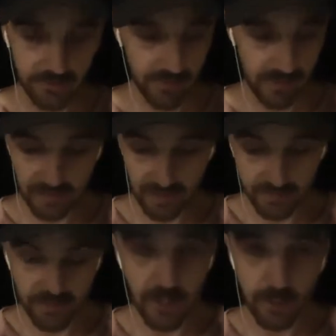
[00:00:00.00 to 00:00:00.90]
things like
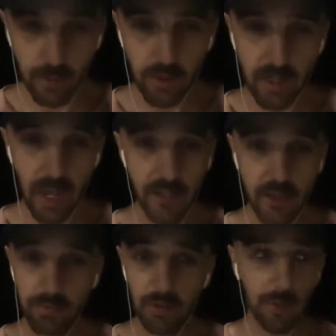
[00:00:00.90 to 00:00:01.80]
Facebook and
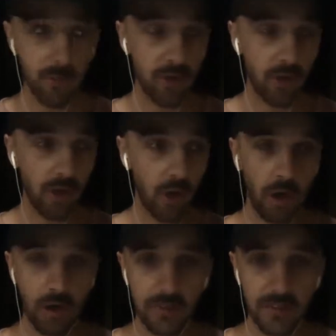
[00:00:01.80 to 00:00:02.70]
you've pretty much got it
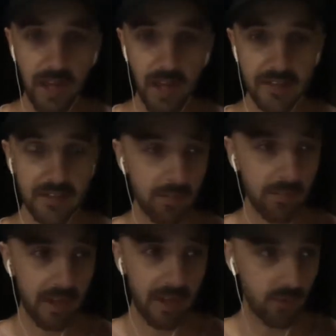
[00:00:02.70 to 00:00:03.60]
automatized and,
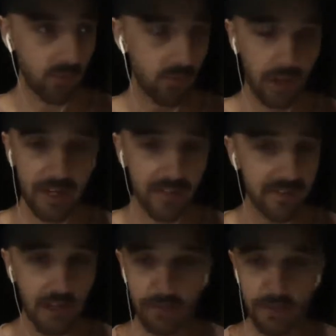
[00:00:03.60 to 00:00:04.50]
and it's running
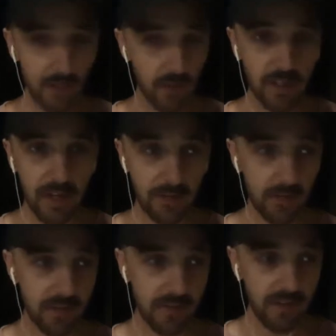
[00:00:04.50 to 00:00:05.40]
itself and it can look after
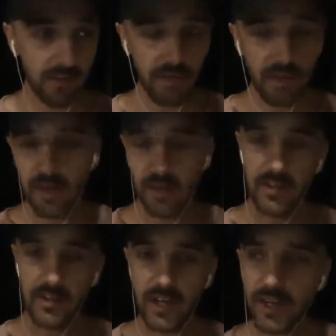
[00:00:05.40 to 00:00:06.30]
itself,
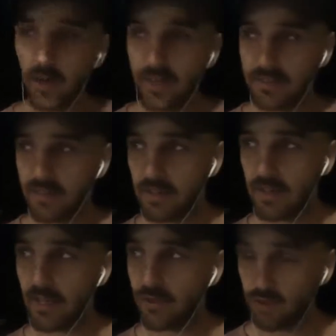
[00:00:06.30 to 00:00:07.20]
mm-hmm. check out LinkedIn.
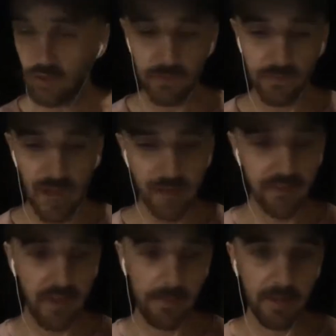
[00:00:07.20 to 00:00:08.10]
It's just five
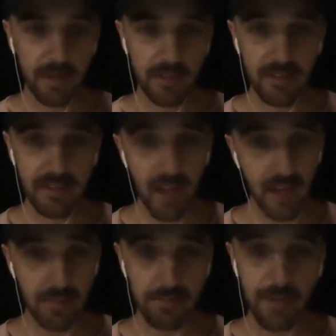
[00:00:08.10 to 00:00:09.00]
ten minutes a
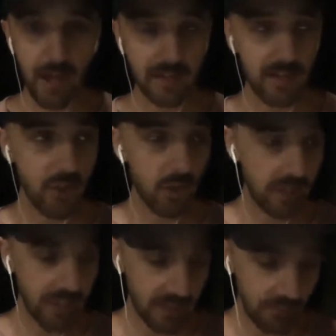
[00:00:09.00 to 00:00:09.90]
day max. And you
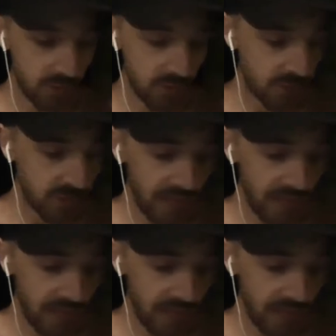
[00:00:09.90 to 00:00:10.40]
can even just